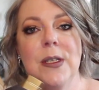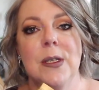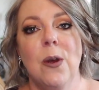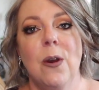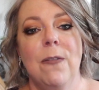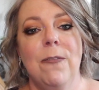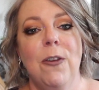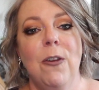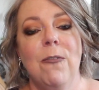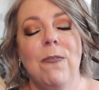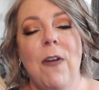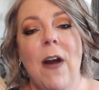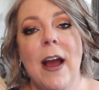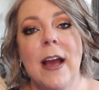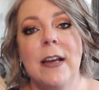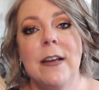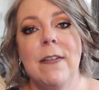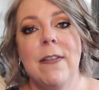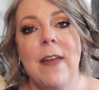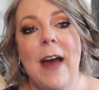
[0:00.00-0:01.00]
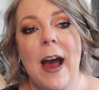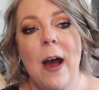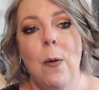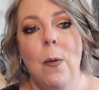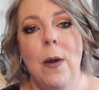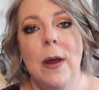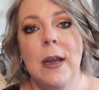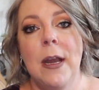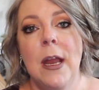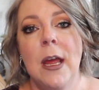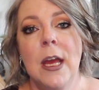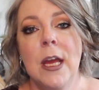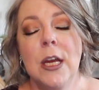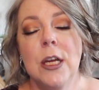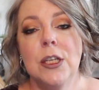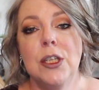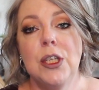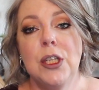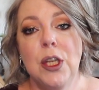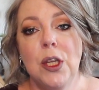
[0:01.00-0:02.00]
So if you find that one
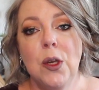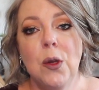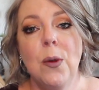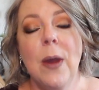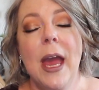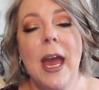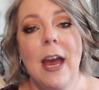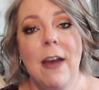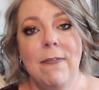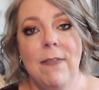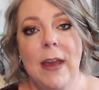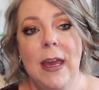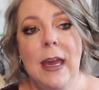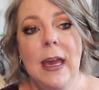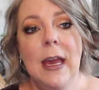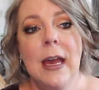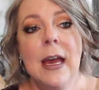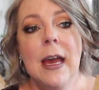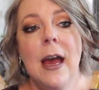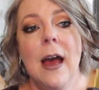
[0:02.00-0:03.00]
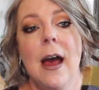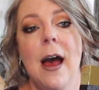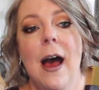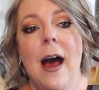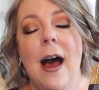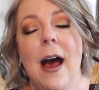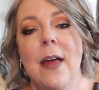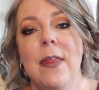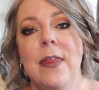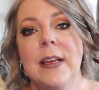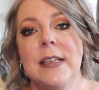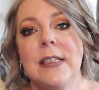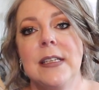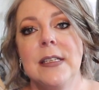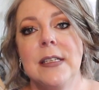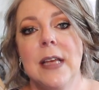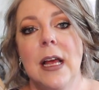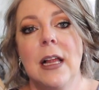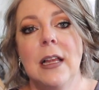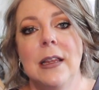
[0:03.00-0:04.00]
too heavy, uh, this
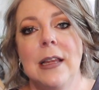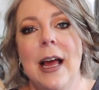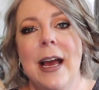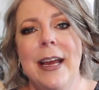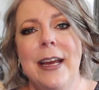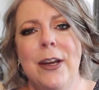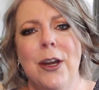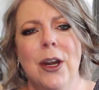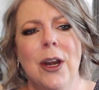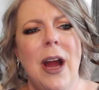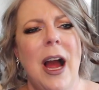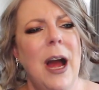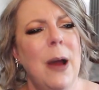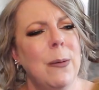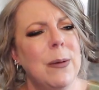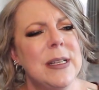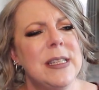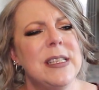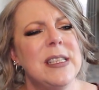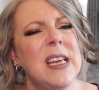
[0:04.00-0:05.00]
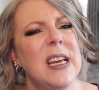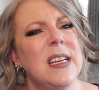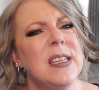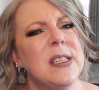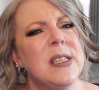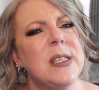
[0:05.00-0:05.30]
is a lighter, I would say